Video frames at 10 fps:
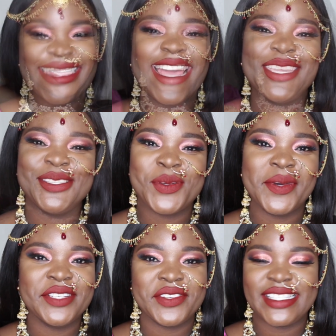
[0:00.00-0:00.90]
Thank you so
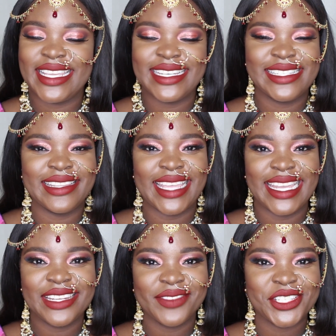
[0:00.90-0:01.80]
much for staying until the
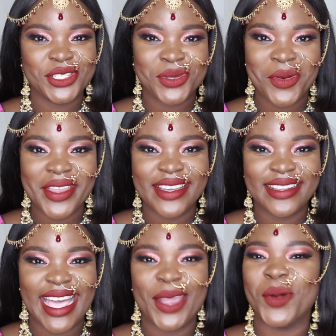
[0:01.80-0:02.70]
end of the
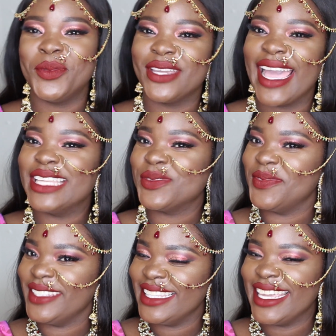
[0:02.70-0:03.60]
tutorial. I hope you
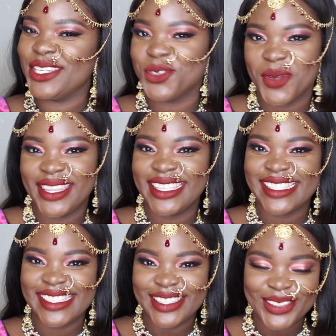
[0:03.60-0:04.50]
guys really enjoyed
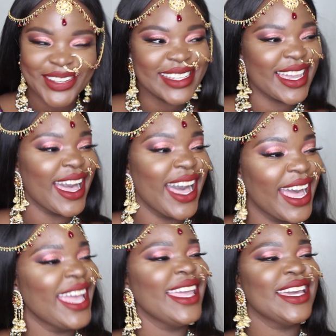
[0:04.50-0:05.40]
this look.
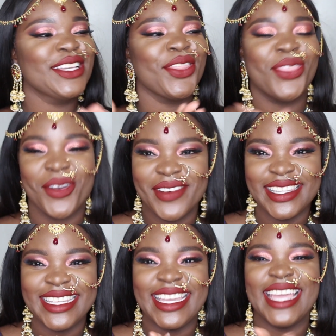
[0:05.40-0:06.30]
I
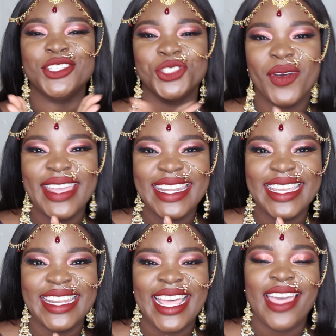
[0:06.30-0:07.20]
thoroughly enjoyed
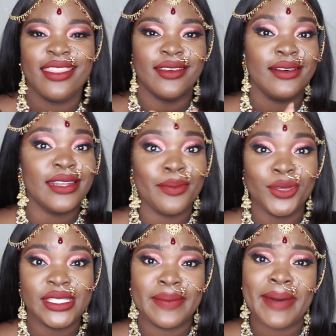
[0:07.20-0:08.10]
it. The Huda
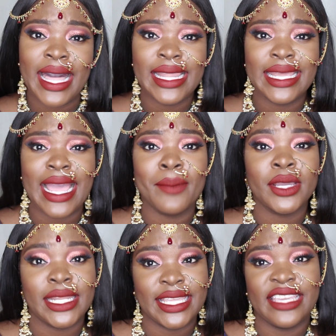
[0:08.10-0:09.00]
Beauty palette,
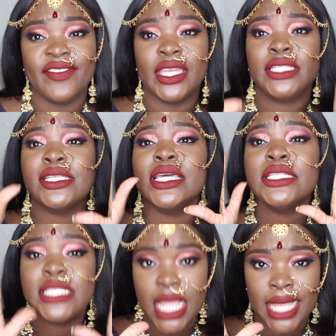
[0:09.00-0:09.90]
I'm gonna give it
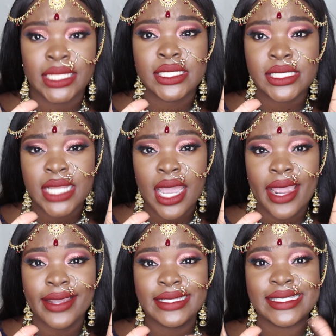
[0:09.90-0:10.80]
10
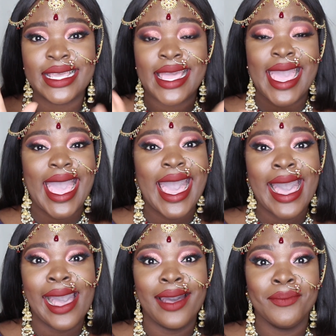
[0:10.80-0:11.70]
stars.
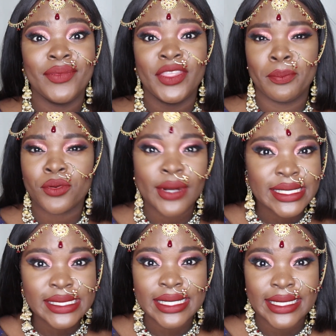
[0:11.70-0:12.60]
The
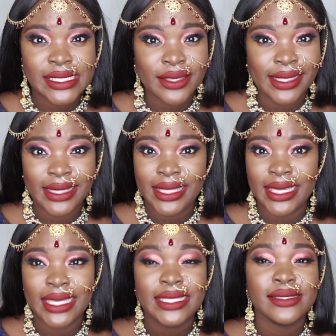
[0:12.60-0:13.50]
pressed glitter in
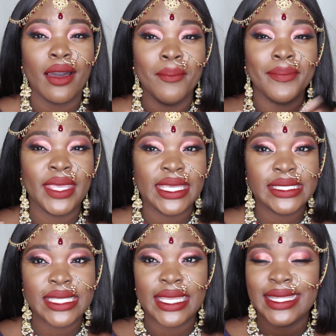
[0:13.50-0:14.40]
there is
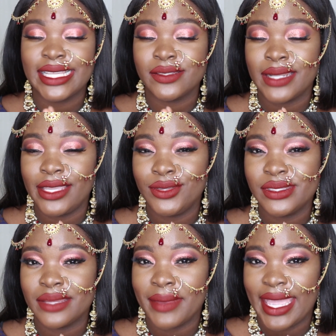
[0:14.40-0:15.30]
amazing. That's what I
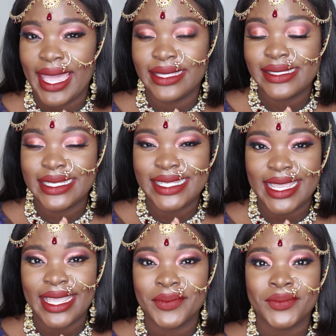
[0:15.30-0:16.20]
use on my eyes
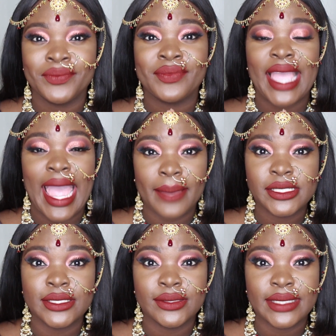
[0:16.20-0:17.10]
today. I
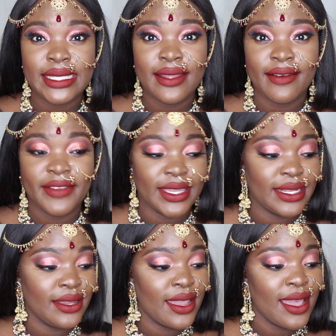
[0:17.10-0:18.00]
absolutely love
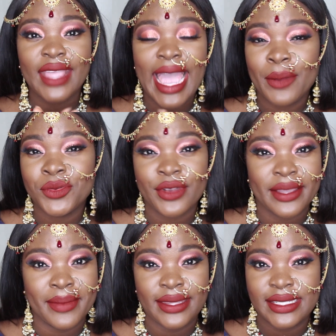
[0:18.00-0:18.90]
it. I would
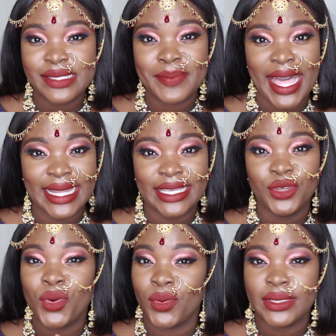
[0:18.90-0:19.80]
recommend this
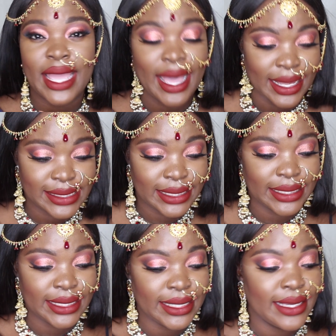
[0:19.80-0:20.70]
palette
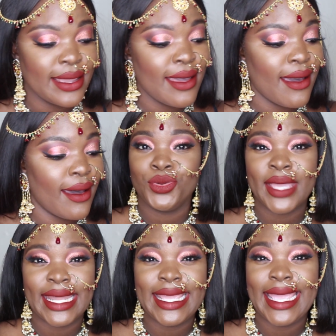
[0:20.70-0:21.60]
wholeheartedly. You
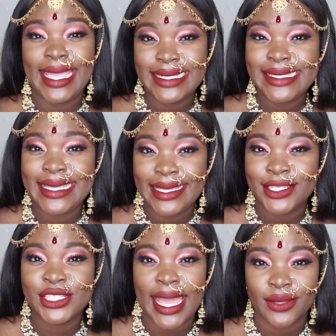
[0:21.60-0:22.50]
get
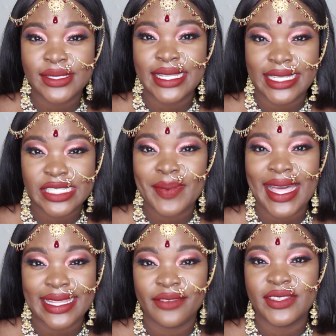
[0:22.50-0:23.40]
18 shadows in this
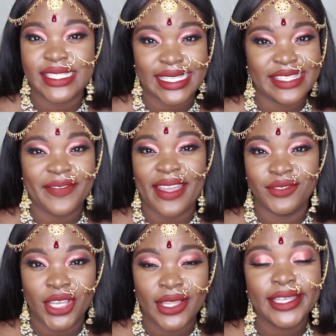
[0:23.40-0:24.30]
palette for
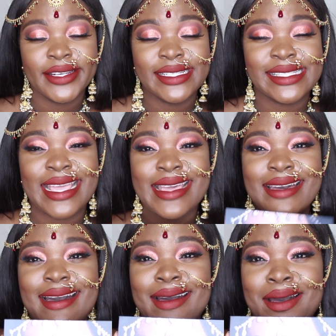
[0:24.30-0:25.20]
$65.
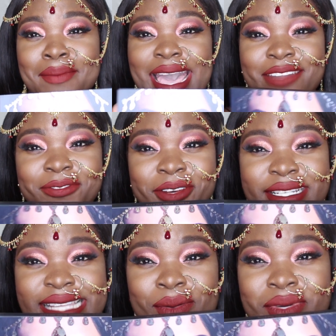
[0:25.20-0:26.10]
At
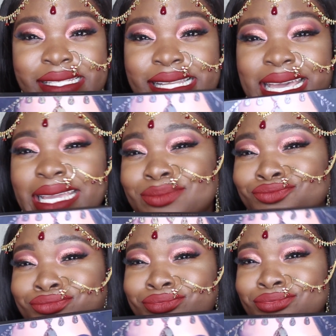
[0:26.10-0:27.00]
first I was like,
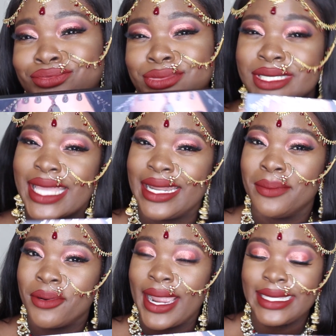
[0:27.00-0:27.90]
it's
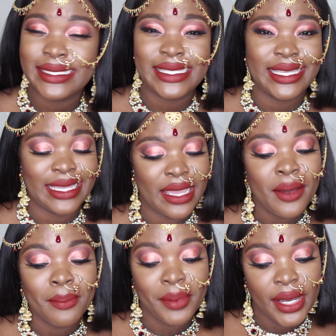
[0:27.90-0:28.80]
kind of pricey.
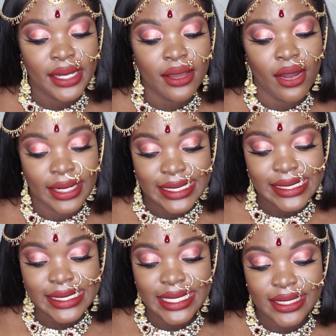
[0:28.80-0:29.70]
But
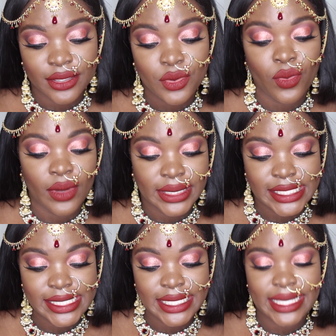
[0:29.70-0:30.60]
honestly, the
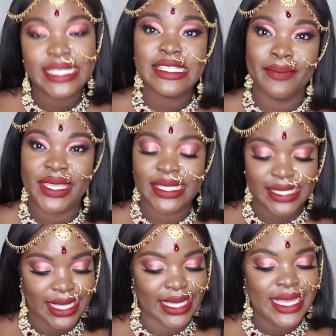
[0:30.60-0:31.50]
quality is
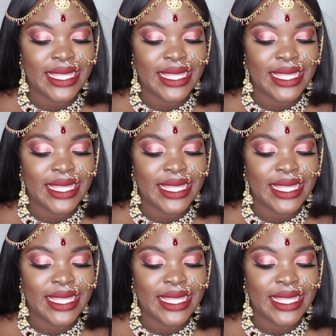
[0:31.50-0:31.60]
amazing.